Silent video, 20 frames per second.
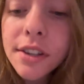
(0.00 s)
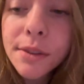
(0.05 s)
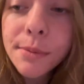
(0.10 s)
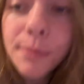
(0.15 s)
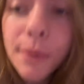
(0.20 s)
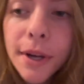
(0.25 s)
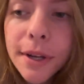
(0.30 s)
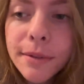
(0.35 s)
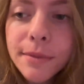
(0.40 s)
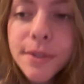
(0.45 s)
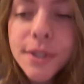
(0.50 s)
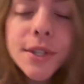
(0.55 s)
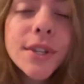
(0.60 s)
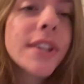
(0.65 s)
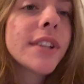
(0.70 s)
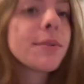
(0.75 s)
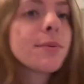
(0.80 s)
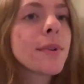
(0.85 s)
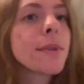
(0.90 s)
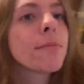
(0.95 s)
but so
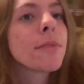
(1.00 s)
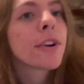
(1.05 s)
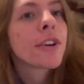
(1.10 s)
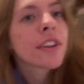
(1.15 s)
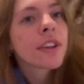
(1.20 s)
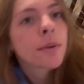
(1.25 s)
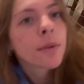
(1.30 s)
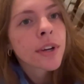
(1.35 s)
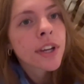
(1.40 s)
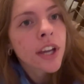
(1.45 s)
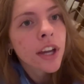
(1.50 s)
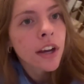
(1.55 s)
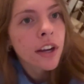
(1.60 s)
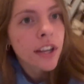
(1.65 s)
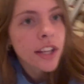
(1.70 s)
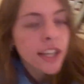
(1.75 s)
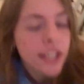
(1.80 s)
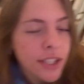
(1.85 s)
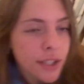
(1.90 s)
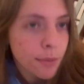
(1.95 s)
that's what I'm currently working on.
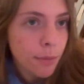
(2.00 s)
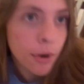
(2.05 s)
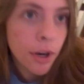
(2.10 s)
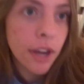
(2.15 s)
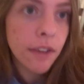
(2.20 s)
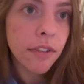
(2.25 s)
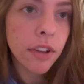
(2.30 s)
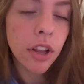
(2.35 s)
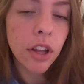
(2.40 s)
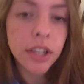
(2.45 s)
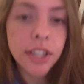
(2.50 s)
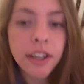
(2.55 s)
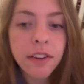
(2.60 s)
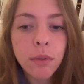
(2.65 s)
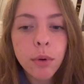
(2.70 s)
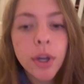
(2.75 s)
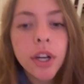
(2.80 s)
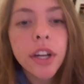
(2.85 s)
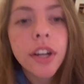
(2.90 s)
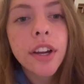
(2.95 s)
Tomorrow I have a long day of
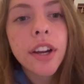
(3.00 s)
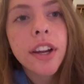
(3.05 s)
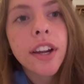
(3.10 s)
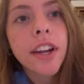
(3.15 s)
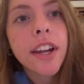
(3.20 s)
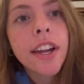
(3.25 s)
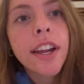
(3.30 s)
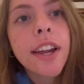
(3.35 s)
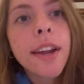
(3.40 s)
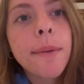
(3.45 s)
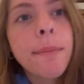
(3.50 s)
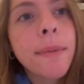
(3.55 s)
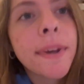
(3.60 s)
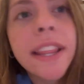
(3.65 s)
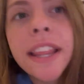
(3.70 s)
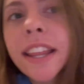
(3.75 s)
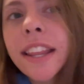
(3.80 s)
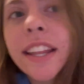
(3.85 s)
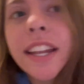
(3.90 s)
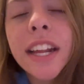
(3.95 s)
work, but
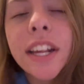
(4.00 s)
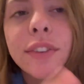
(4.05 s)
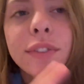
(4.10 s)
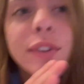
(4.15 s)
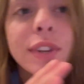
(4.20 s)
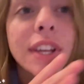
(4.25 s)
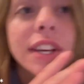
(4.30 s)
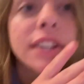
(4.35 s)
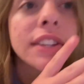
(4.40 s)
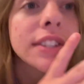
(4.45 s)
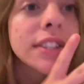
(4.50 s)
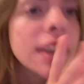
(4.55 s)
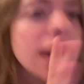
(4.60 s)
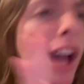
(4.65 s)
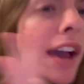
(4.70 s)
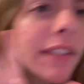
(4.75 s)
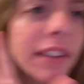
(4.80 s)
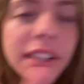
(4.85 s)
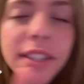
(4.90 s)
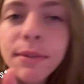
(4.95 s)
then the next few days
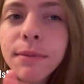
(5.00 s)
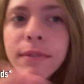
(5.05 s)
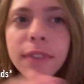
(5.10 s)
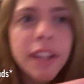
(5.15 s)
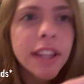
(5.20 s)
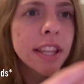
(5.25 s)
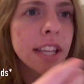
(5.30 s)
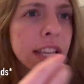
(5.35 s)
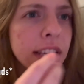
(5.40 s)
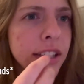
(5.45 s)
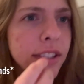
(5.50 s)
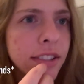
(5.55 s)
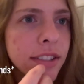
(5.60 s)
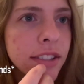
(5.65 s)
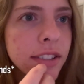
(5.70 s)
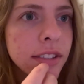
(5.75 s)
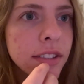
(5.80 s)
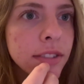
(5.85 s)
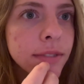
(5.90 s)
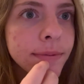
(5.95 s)
I've got some fun
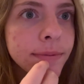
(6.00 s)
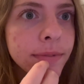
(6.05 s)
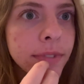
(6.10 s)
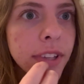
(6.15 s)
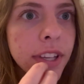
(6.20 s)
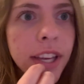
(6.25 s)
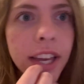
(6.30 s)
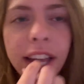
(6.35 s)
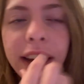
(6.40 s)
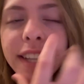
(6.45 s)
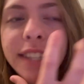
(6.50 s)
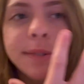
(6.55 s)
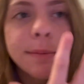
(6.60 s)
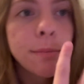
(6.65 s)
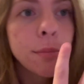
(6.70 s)
things and some